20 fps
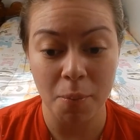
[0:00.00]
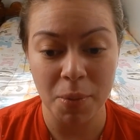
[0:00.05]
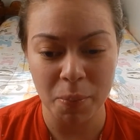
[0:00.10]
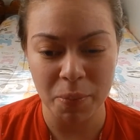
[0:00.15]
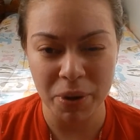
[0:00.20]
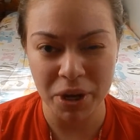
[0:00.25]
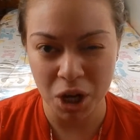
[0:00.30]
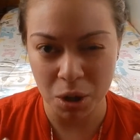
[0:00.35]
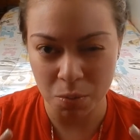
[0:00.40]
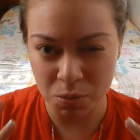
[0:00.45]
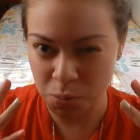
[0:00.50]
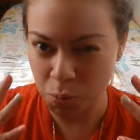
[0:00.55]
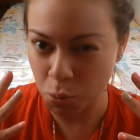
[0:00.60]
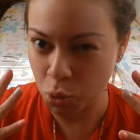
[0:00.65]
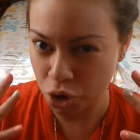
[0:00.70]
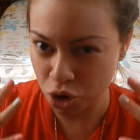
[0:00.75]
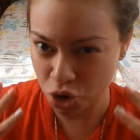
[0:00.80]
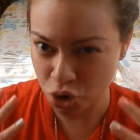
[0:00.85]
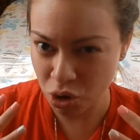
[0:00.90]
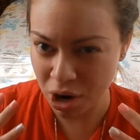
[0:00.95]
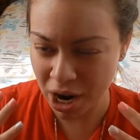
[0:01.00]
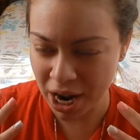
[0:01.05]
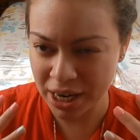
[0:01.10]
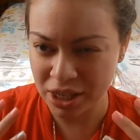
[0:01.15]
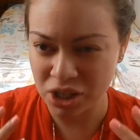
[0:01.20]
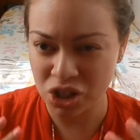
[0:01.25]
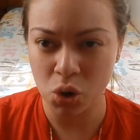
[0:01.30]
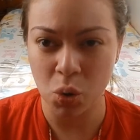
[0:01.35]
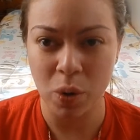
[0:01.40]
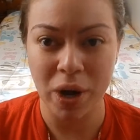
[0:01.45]
it becomes more
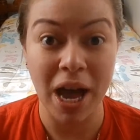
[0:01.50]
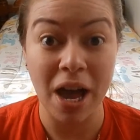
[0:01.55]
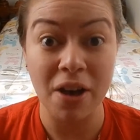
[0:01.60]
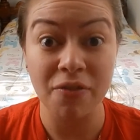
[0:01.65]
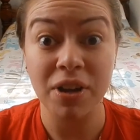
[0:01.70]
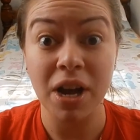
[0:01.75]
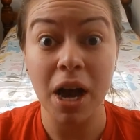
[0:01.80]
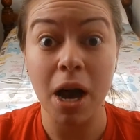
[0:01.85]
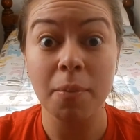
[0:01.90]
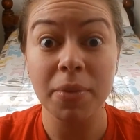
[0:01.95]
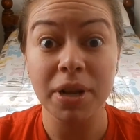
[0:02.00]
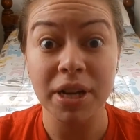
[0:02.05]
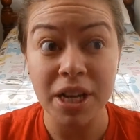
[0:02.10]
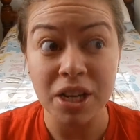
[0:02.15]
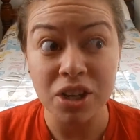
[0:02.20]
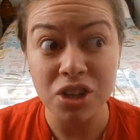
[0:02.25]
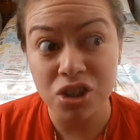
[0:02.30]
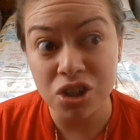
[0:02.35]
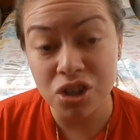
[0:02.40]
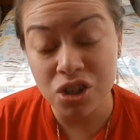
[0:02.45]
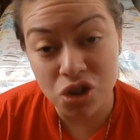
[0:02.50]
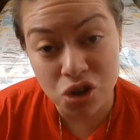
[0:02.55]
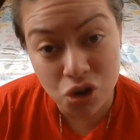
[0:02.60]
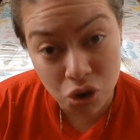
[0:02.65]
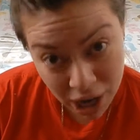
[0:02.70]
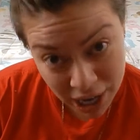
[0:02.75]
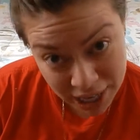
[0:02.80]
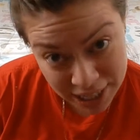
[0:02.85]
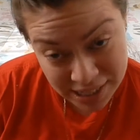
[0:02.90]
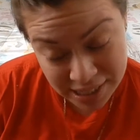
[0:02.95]
dry. So I have combination
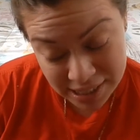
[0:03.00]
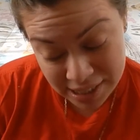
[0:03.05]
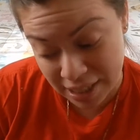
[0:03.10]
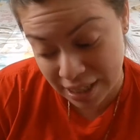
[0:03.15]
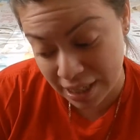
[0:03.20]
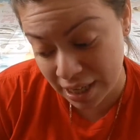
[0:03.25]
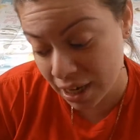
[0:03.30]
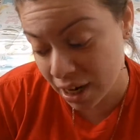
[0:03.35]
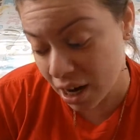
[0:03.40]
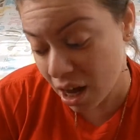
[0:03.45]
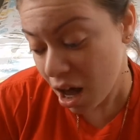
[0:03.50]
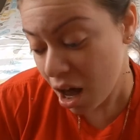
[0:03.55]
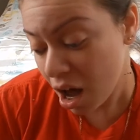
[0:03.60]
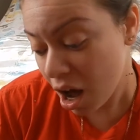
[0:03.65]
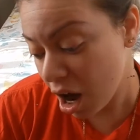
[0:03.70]
dry skin,